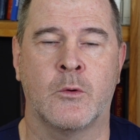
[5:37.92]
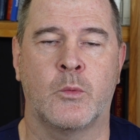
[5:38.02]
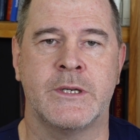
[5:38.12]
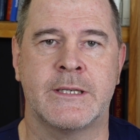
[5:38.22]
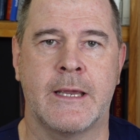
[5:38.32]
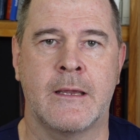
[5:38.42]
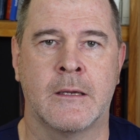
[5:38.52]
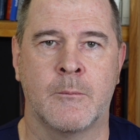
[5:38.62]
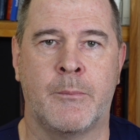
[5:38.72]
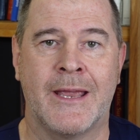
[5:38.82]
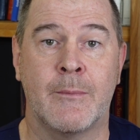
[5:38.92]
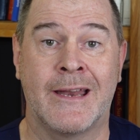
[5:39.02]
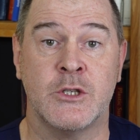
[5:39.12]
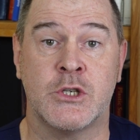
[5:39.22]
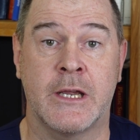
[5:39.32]
We see
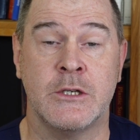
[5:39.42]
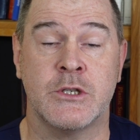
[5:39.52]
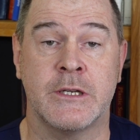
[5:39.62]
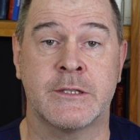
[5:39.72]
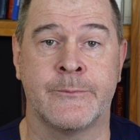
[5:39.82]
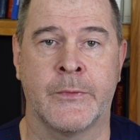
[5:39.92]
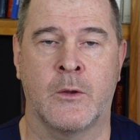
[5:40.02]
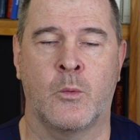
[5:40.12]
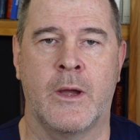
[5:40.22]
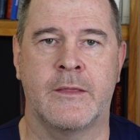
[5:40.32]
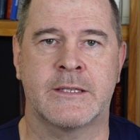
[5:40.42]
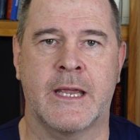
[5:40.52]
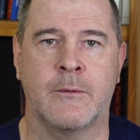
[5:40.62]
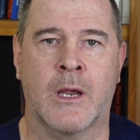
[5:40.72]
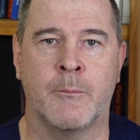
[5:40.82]
pigment changes where the
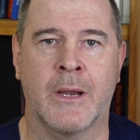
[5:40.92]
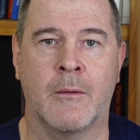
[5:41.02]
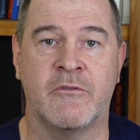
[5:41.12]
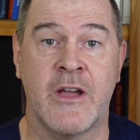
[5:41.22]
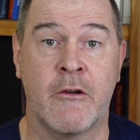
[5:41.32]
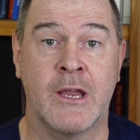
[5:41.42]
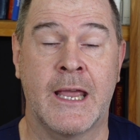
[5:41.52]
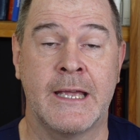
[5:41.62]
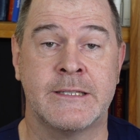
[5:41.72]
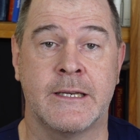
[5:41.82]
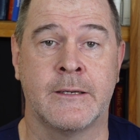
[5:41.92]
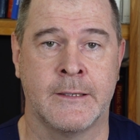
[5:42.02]
skin can become variegated